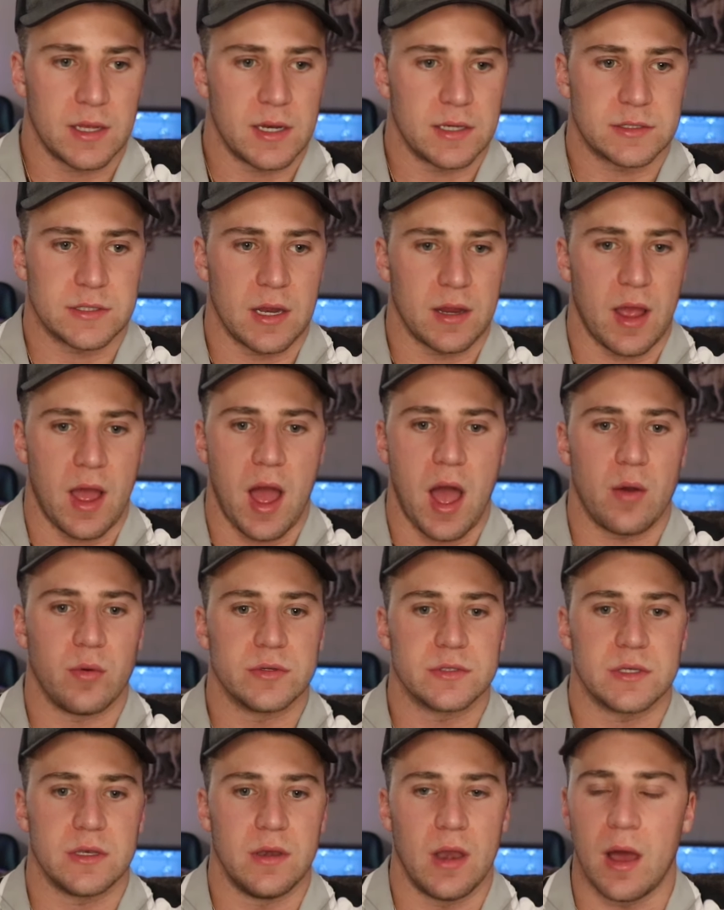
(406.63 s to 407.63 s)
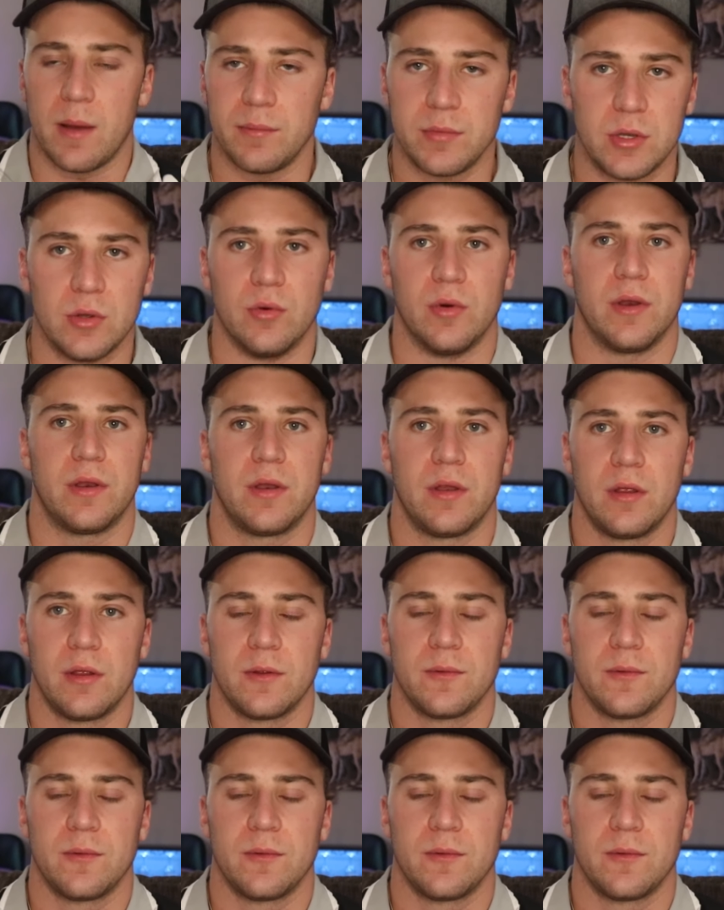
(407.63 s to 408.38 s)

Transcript: And it's like I was numb to it.